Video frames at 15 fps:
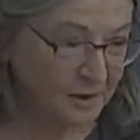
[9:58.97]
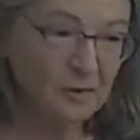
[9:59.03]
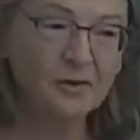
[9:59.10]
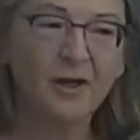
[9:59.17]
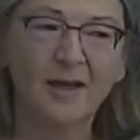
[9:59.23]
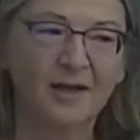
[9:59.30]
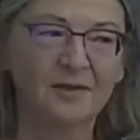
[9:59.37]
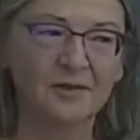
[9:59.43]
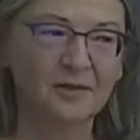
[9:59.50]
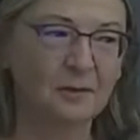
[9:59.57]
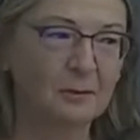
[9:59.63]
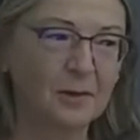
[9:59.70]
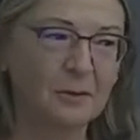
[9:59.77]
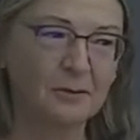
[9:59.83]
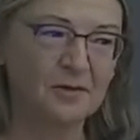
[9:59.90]
Don't ask
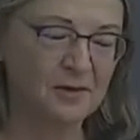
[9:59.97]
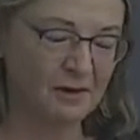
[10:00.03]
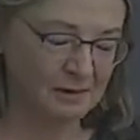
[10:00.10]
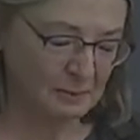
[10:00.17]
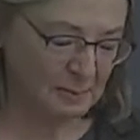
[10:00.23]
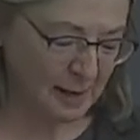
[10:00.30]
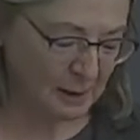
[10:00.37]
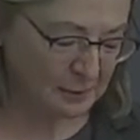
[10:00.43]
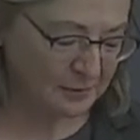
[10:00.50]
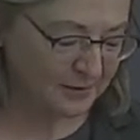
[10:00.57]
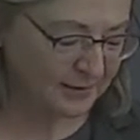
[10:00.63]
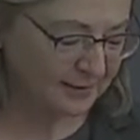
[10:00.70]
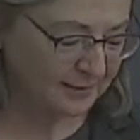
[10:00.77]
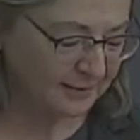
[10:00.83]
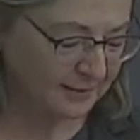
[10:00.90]
what it was all
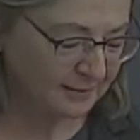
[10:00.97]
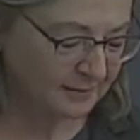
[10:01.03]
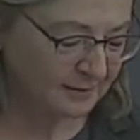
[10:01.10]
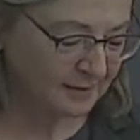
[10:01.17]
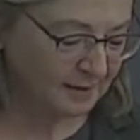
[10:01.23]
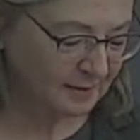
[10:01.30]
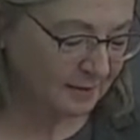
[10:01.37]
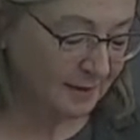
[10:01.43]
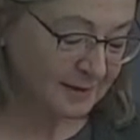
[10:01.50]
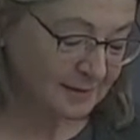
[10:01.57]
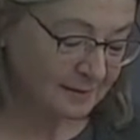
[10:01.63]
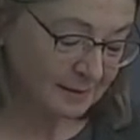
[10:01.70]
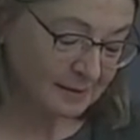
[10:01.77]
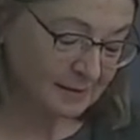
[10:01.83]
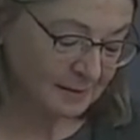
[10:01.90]
about.
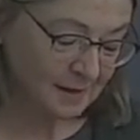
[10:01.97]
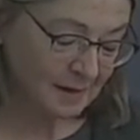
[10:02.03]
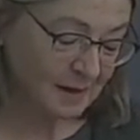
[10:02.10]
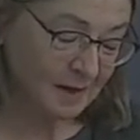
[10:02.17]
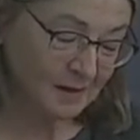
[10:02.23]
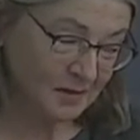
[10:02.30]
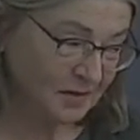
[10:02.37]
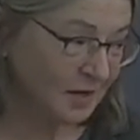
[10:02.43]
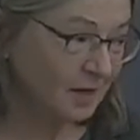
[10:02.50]
Ask instead how